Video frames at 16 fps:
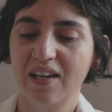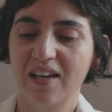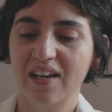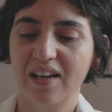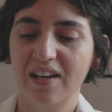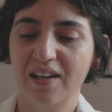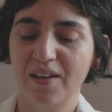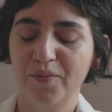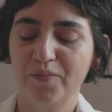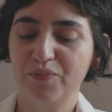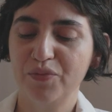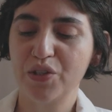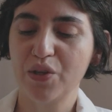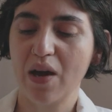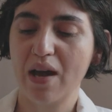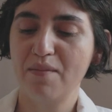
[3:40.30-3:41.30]

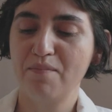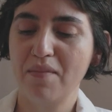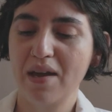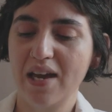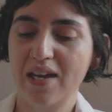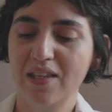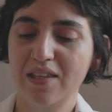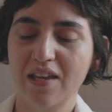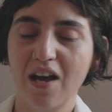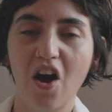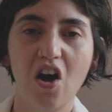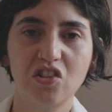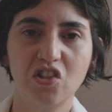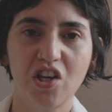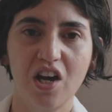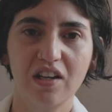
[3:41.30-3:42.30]
So I made
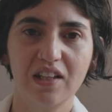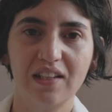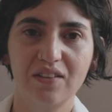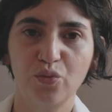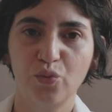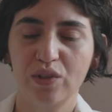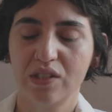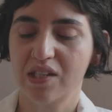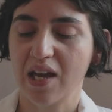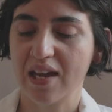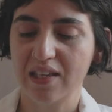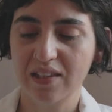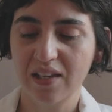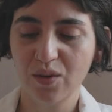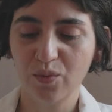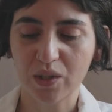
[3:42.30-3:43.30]
hot chocolate with
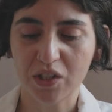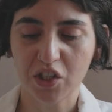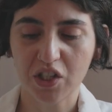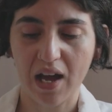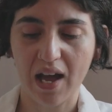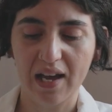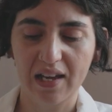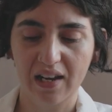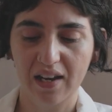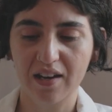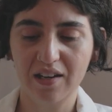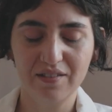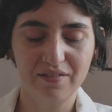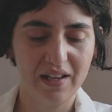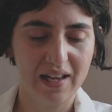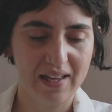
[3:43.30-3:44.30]
tahini, which I
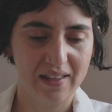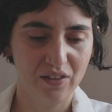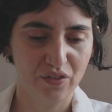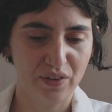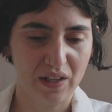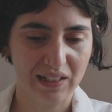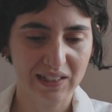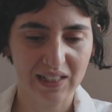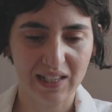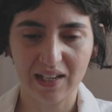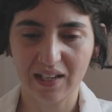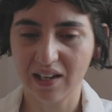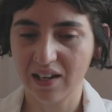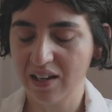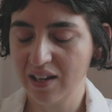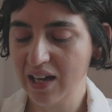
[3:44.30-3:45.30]
love and felt
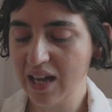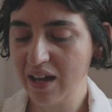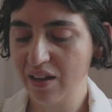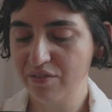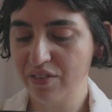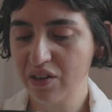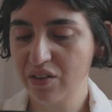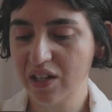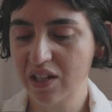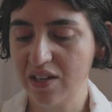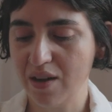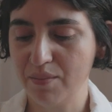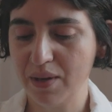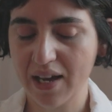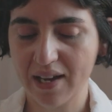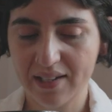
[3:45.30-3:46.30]
like a very
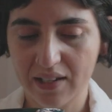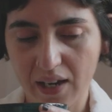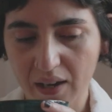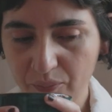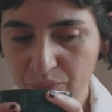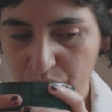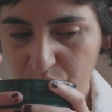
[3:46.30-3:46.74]
yummy idea.